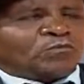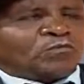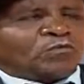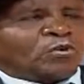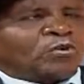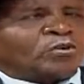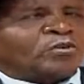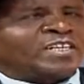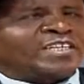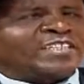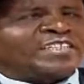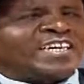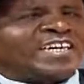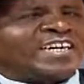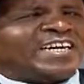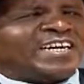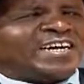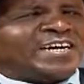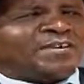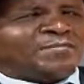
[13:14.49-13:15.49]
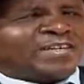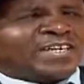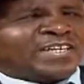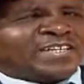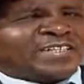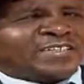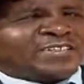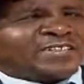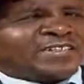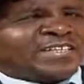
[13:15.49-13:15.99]
For a time
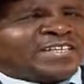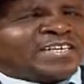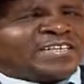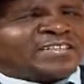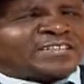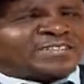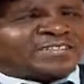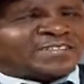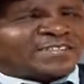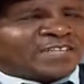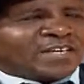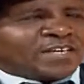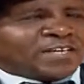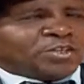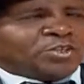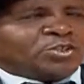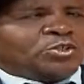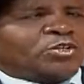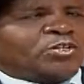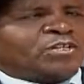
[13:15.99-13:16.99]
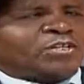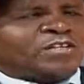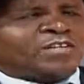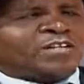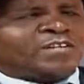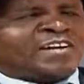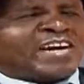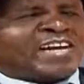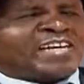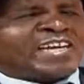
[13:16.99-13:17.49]
as this,
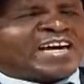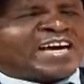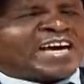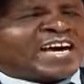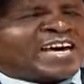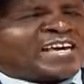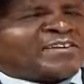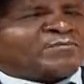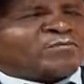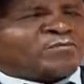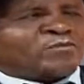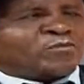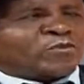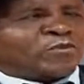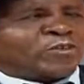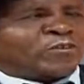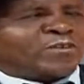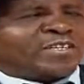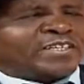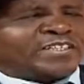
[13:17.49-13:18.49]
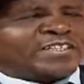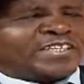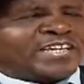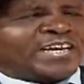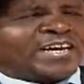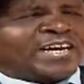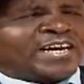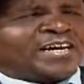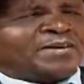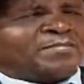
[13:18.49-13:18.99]
you're alive. For a
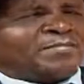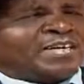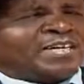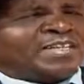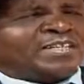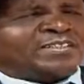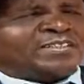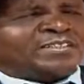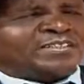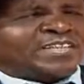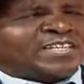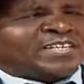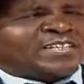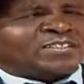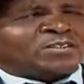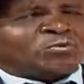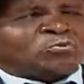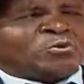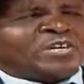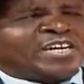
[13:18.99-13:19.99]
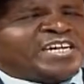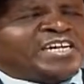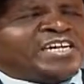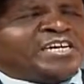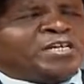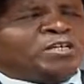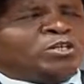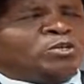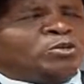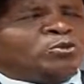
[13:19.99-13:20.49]
time as this,
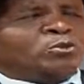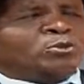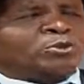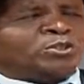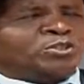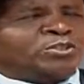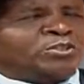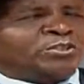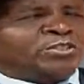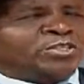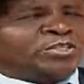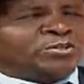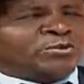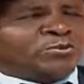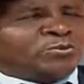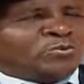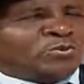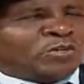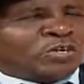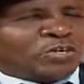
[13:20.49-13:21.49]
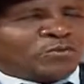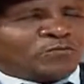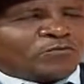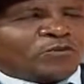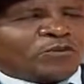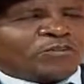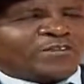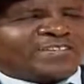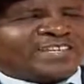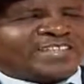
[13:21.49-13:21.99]
we look to you.
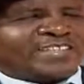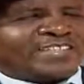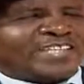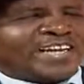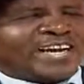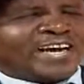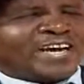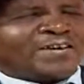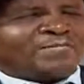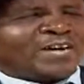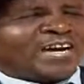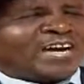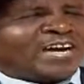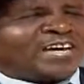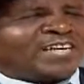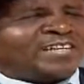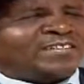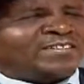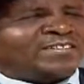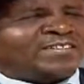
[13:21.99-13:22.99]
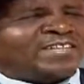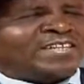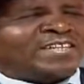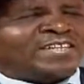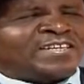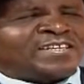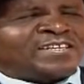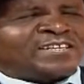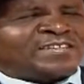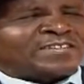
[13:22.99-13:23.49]
For a time as
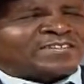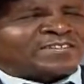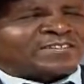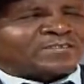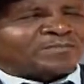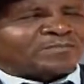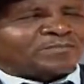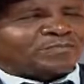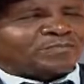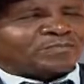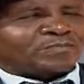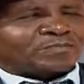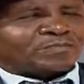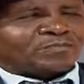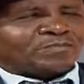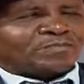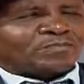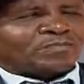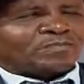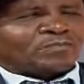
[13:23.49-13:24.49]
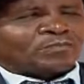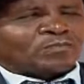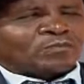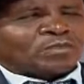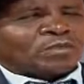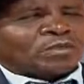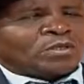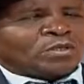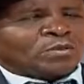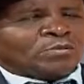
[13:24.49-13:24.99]
this,
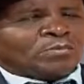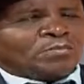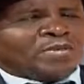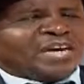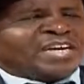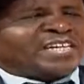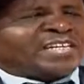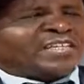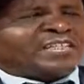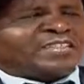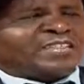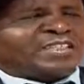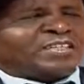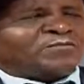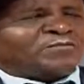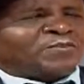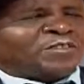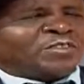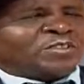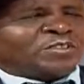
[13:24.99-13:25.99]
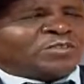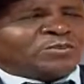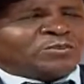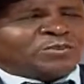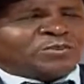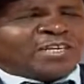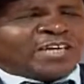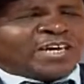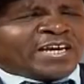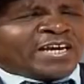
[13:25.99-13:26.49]
make a difference
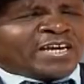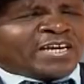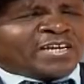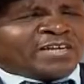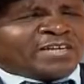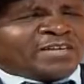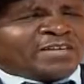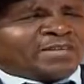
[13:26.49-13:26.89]
today.